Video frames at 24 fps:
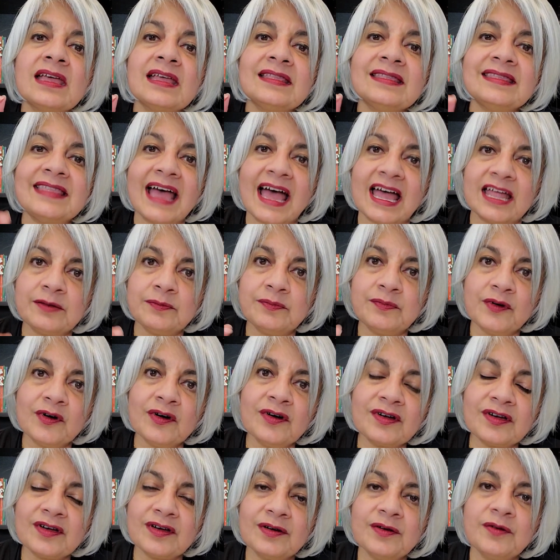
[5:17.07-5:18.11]
that
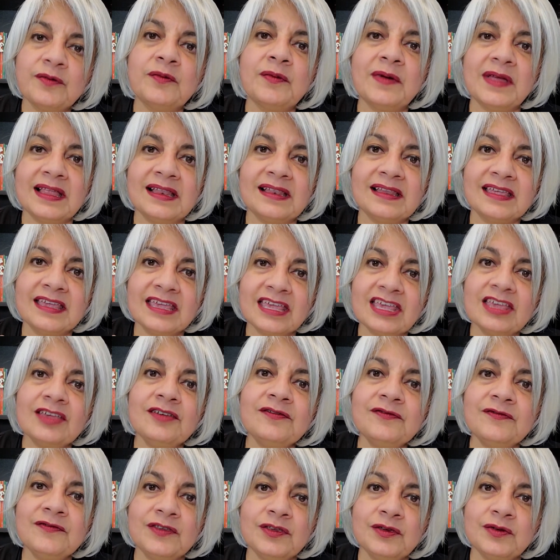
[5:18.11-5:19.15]
book will
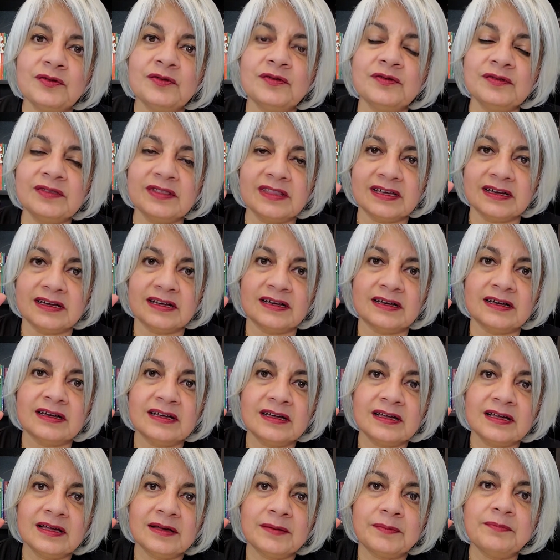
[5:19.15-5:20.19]
give you the
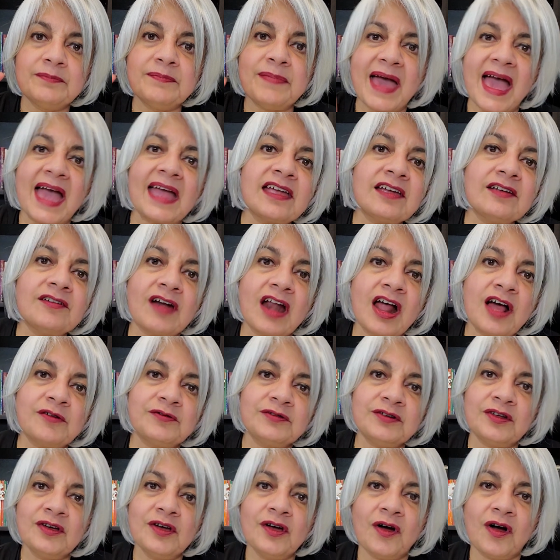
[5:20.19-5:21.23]

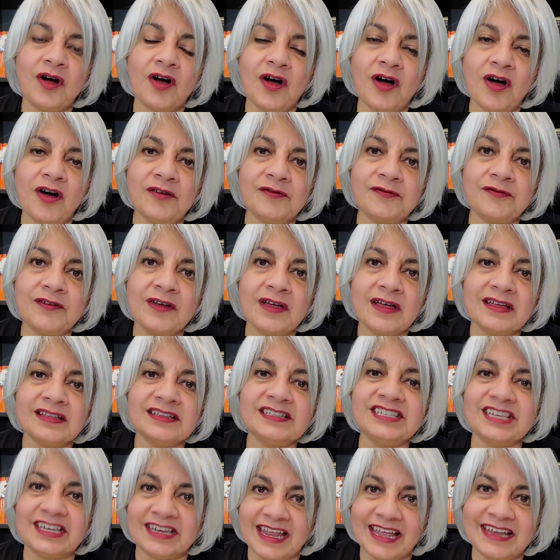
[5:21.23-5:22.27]
background of
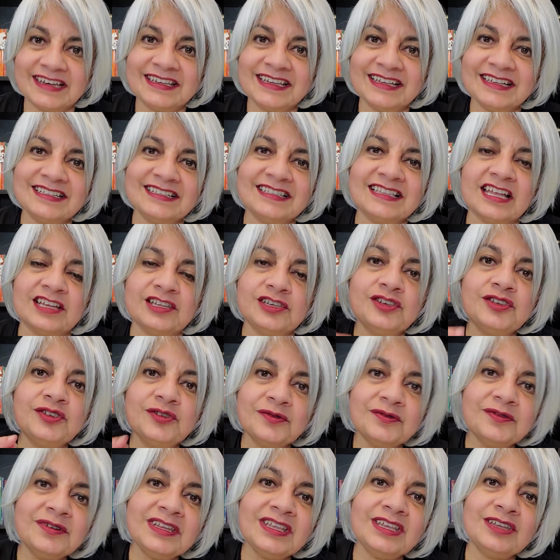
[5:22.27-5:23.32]
genetics that
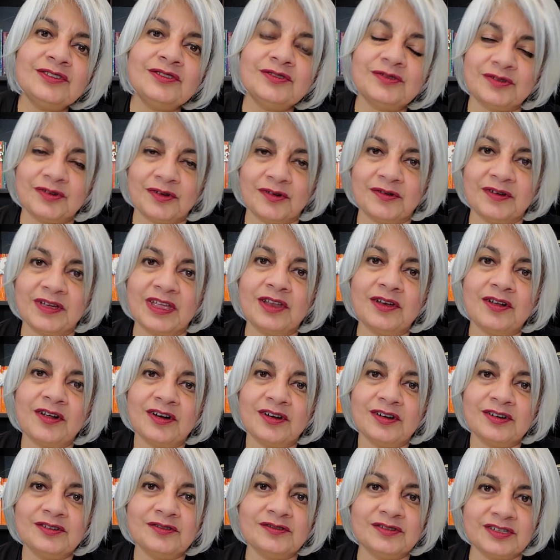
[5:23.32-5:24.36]
you need to know in
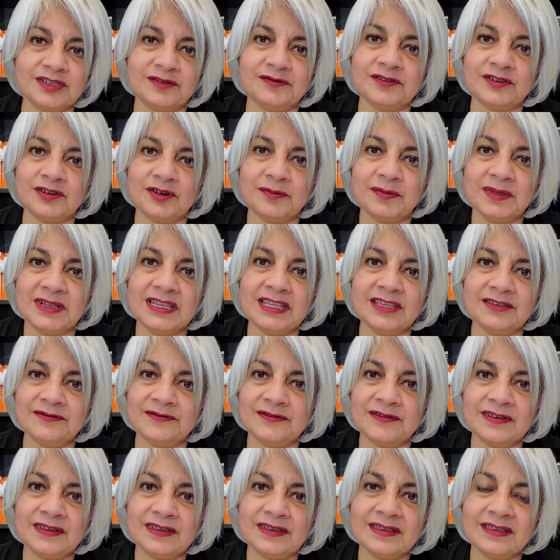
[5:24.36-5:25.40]
order to shift your
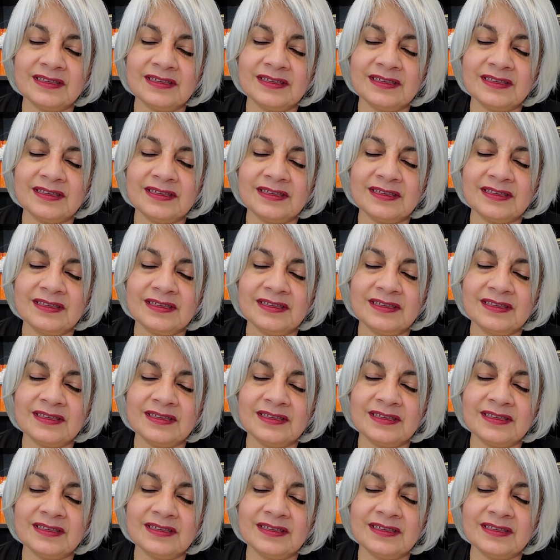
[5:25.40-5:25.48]
belief.